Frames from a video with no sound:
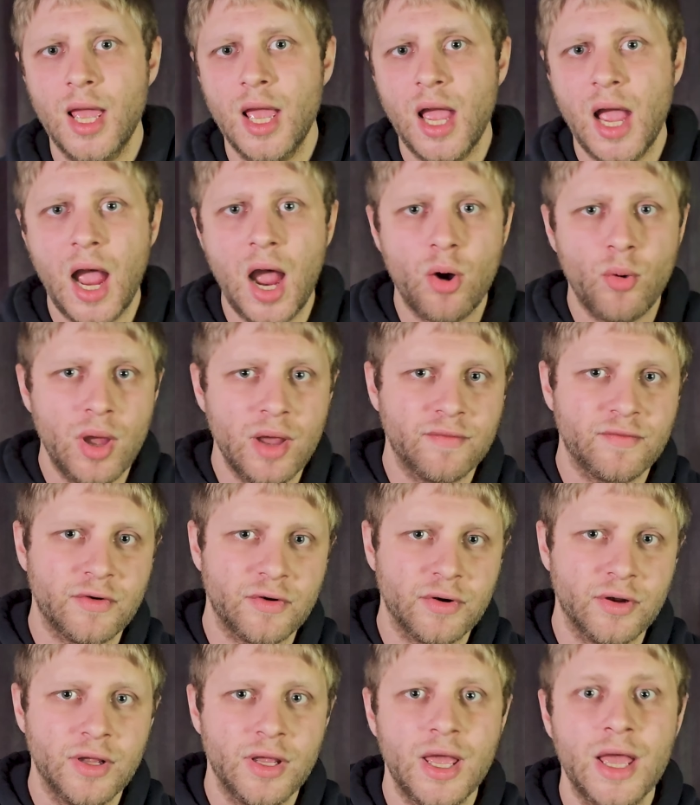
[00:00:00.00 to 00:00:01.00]

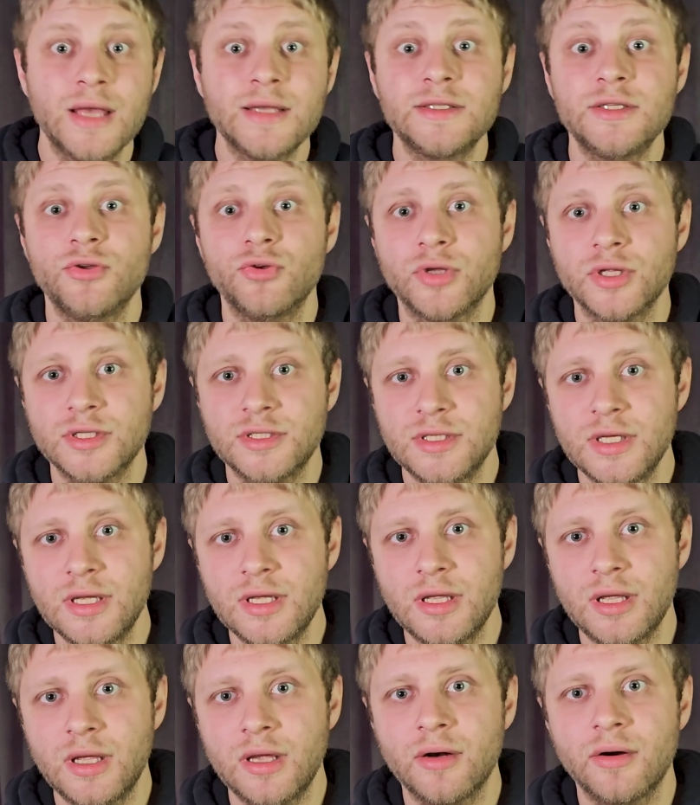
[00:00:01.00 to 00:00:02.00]
However, as you can see
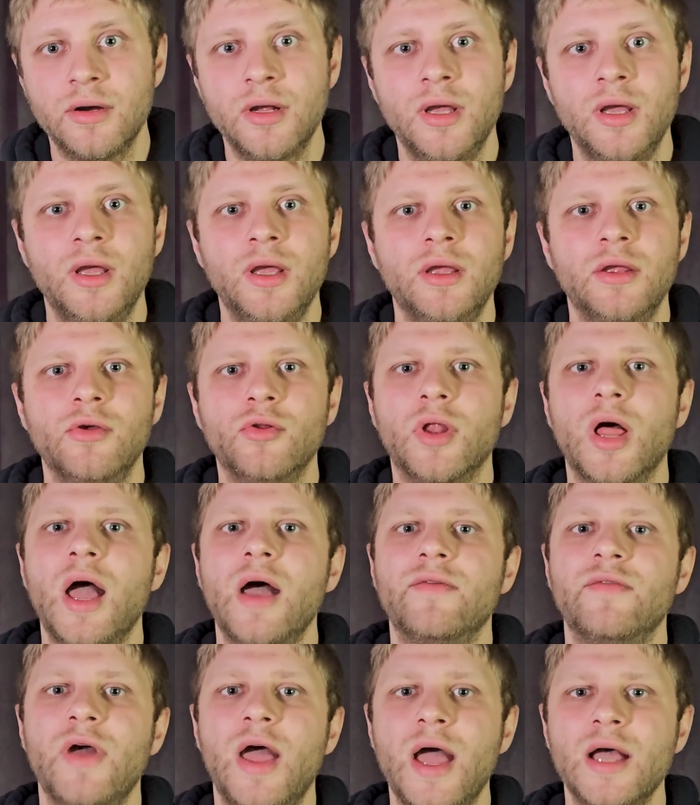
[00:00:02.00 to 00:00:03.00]
here, you'll
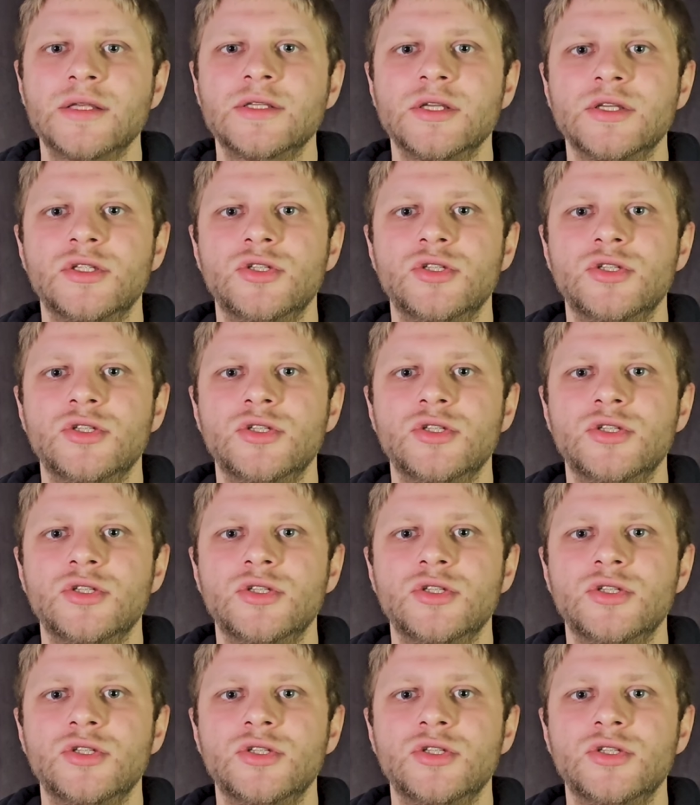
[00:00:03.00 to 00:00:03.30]
have access